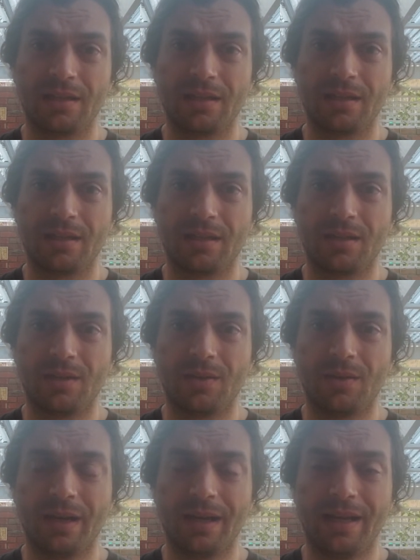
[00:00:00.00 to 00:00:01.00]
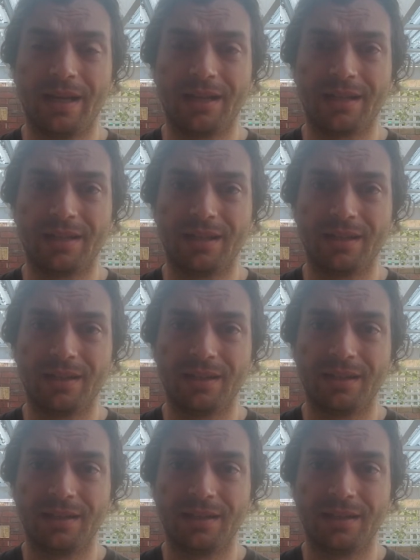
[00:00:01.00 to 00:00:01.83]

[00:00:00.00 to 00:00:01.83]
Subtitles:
gonna go away. I don't know.